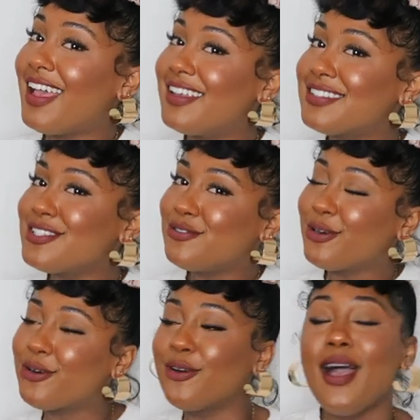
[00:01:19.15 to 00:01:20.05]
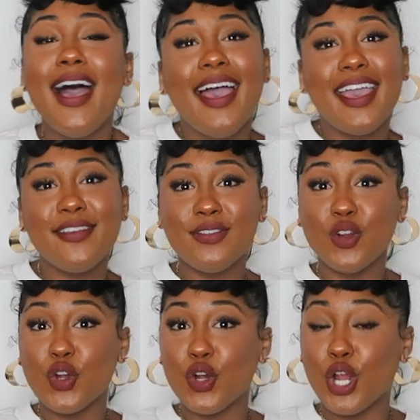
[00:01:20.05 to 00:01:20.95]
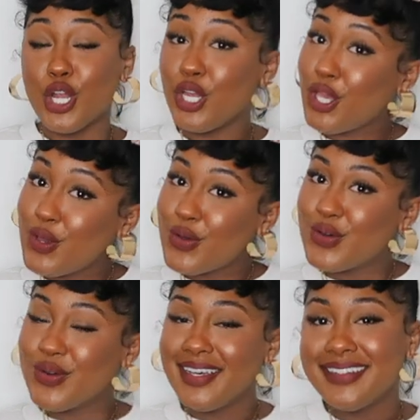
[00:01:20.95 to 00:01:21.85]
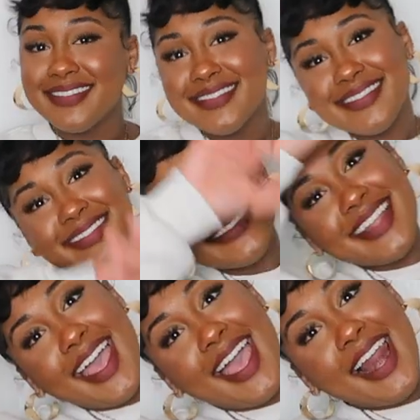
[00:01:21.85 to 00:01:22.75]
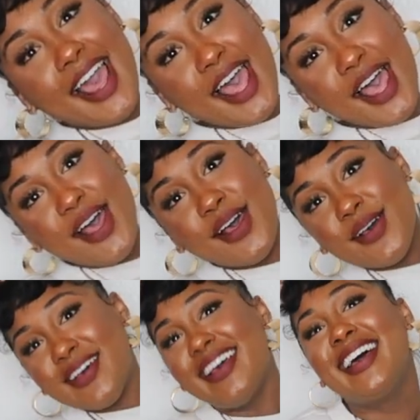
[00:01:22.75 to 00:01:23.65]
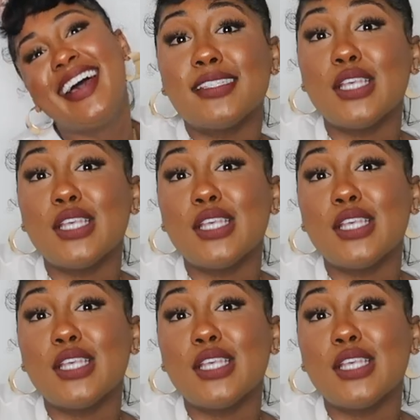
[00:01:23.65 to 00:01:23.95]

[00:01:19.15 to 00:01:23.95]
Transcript: i see you girl if you're new Hello.